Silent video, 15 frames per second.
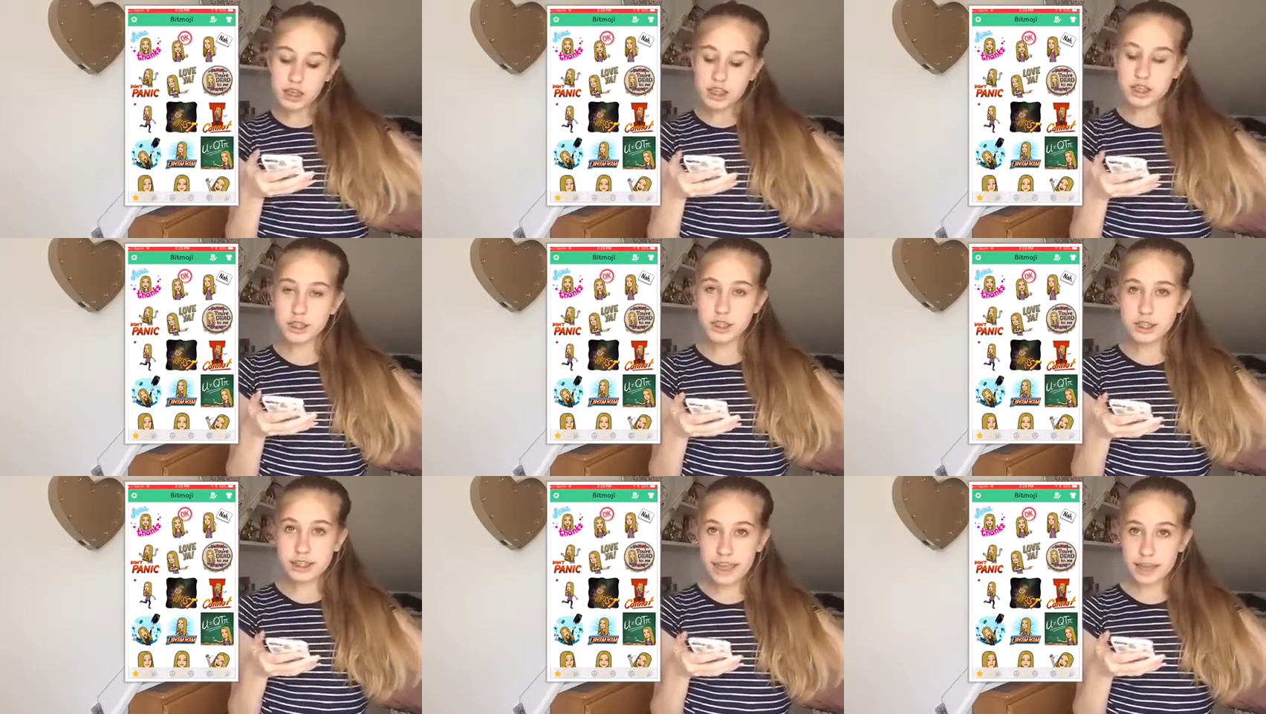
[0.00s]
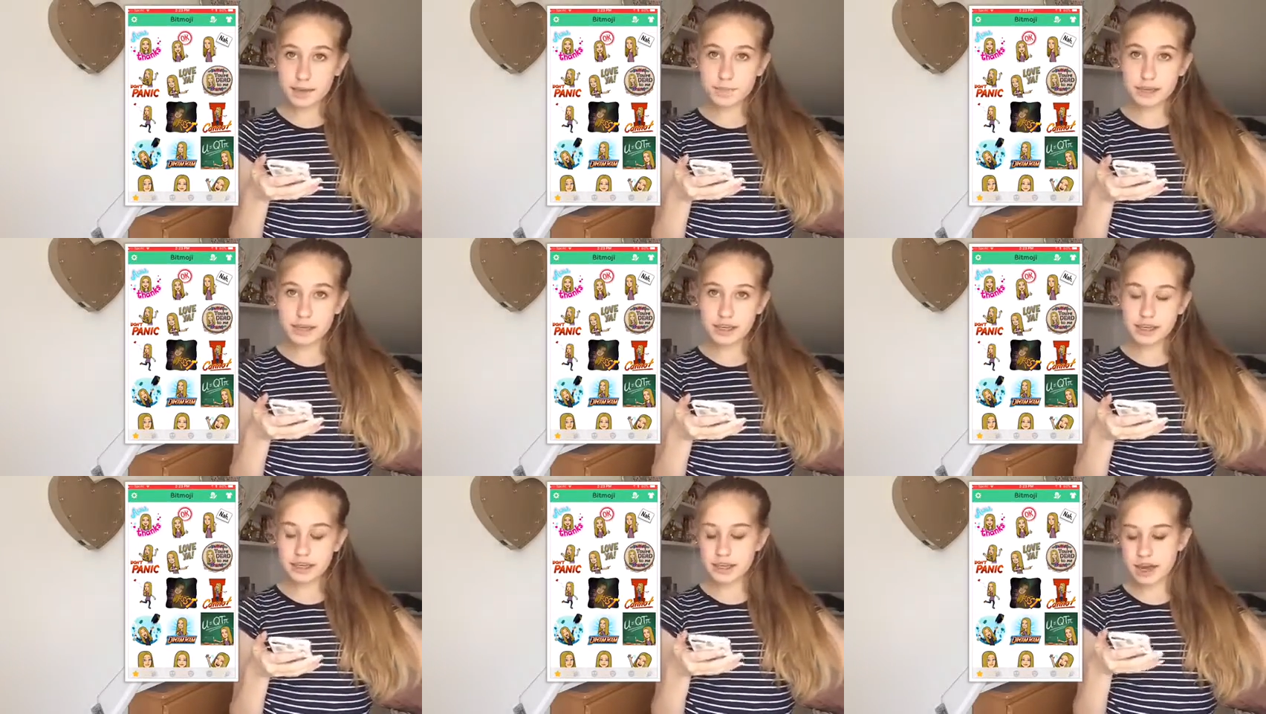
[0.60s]
She looks like
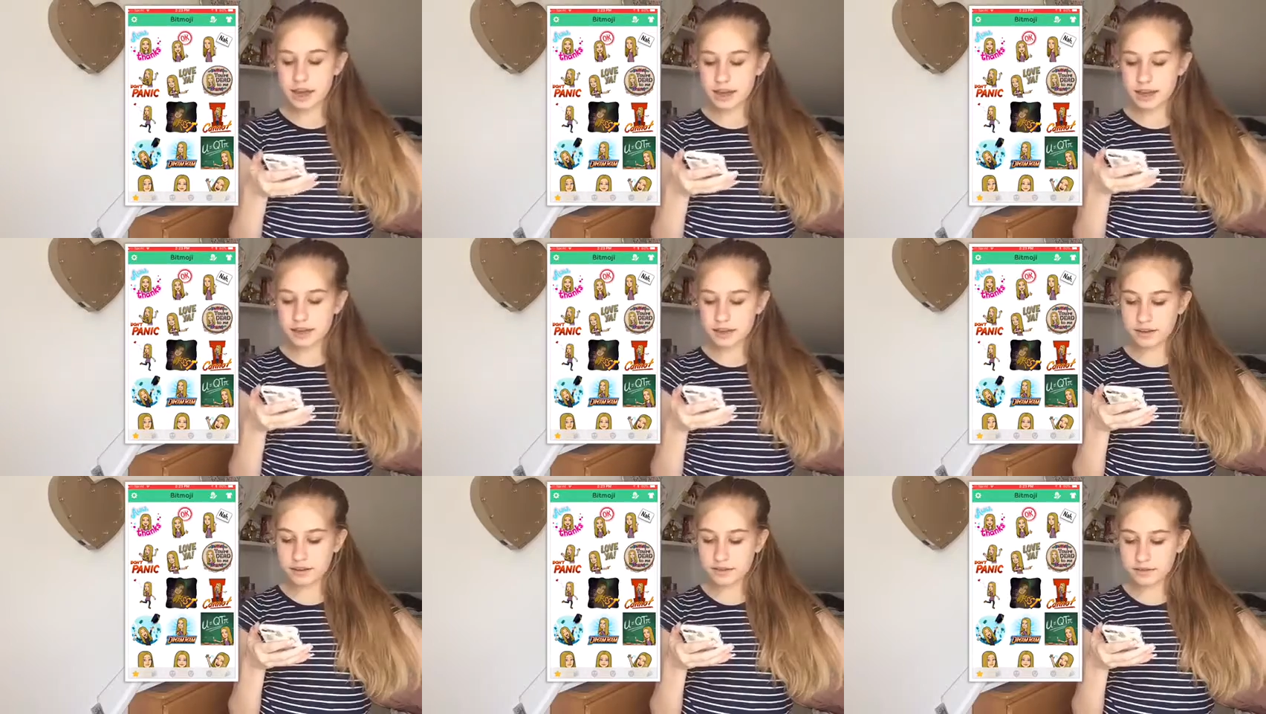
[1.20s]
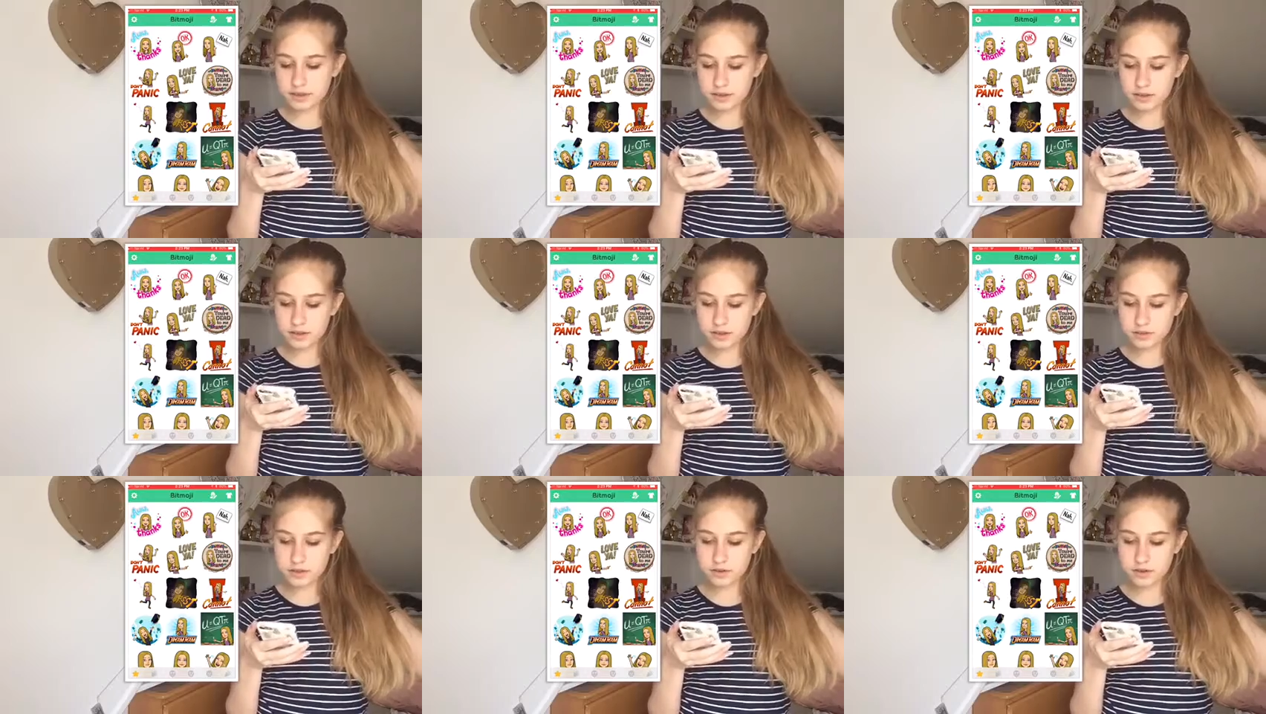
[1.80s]
me, kind of,
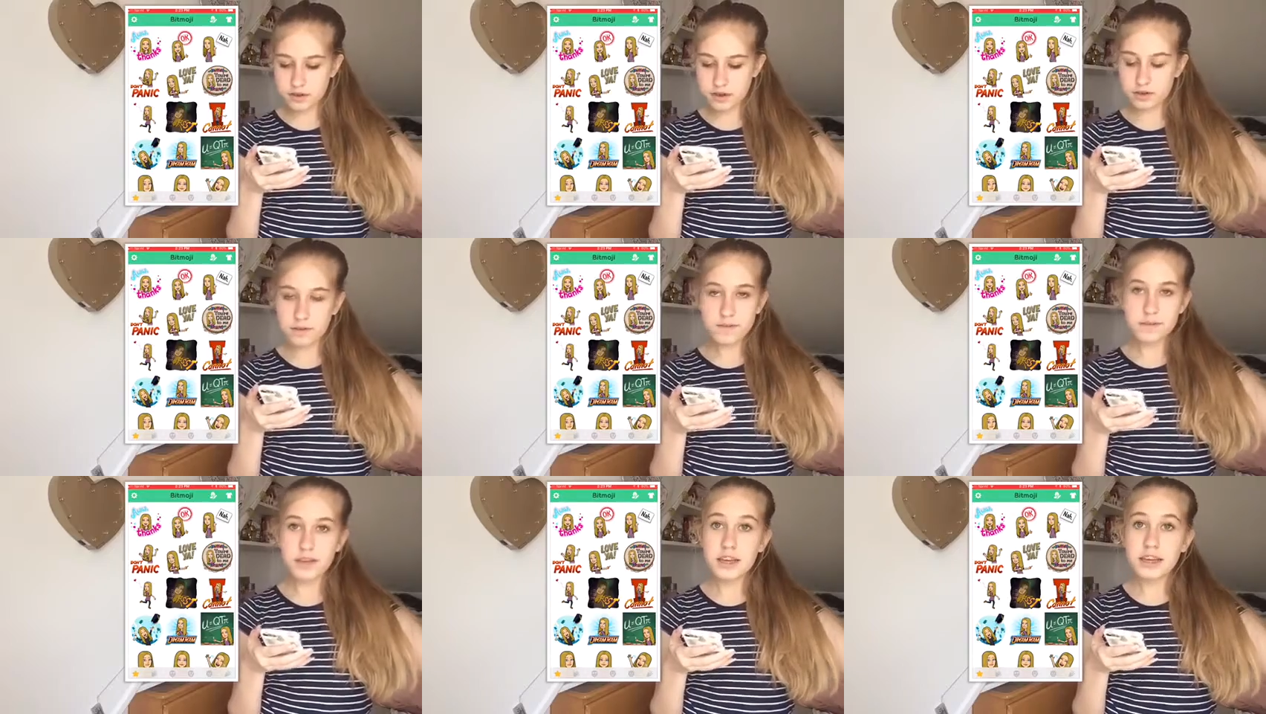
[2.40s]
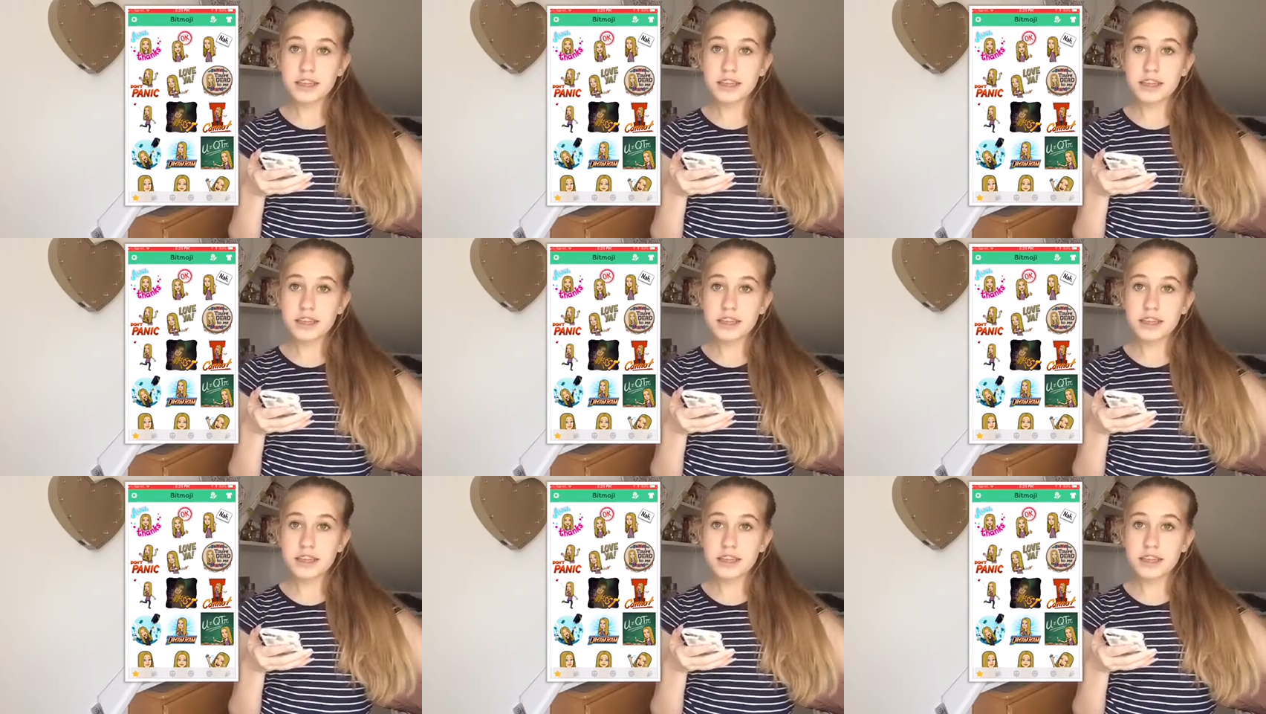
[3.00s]
sort of.